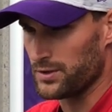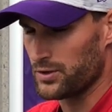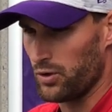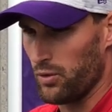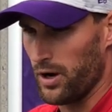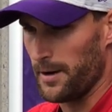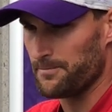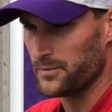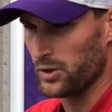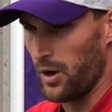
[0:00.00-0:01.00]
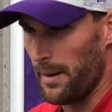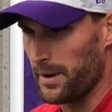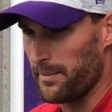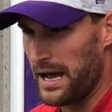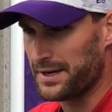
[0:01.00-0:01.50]
And so, I'm
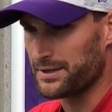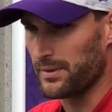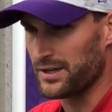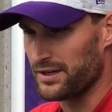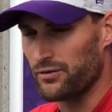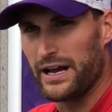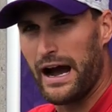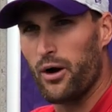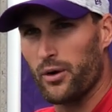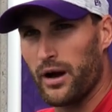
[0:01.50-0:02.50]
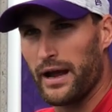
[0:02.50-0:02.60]
going to maximize every hour